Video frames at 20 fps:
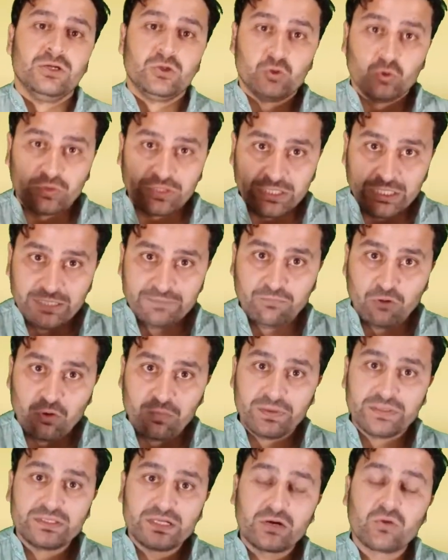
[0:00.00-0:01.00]
to keep
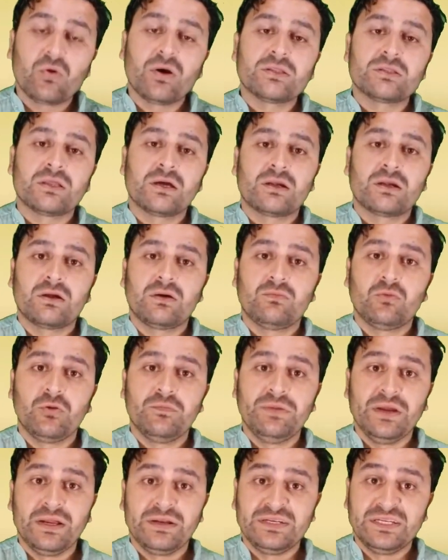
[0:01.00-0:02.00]
open the Guantanamo
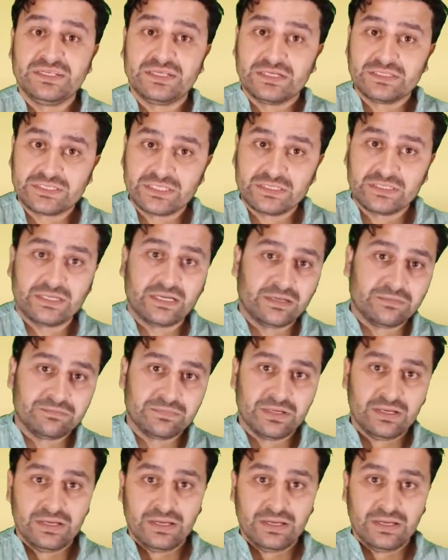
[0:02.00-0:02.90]
Bay detention camp